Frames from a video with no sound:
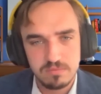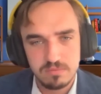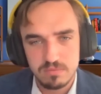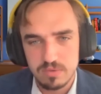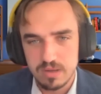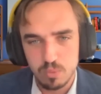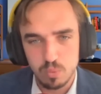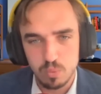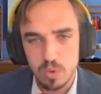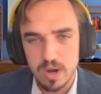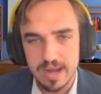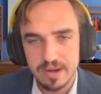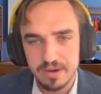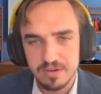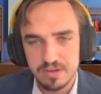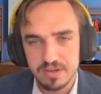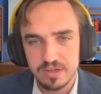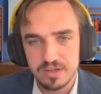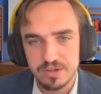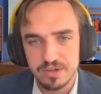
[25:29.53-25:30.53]
Why
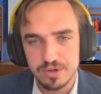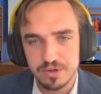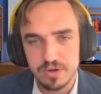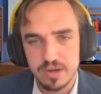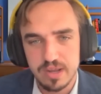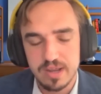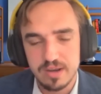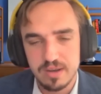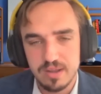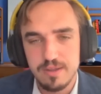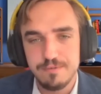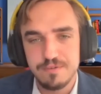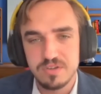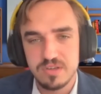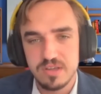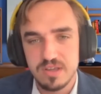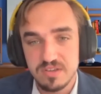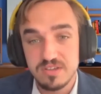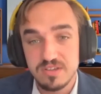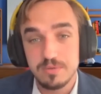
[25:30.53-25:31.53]
did it occur? And
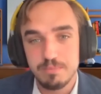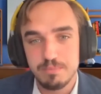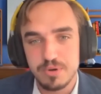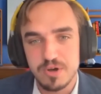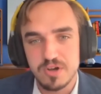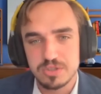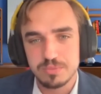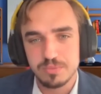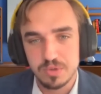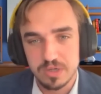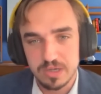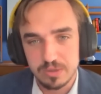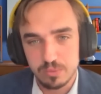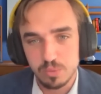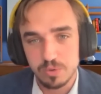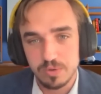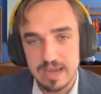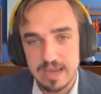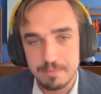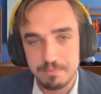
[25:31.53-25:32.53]
is it possible that
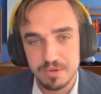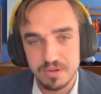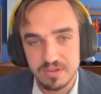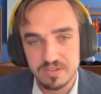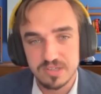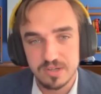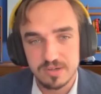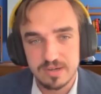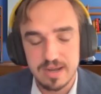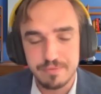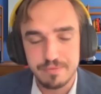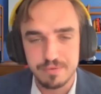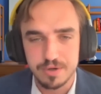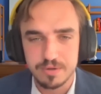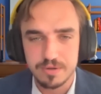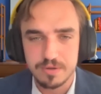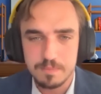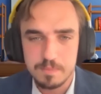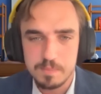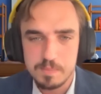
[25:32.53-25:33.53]
will happen in South
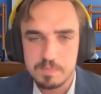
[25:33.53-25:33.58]
Africa?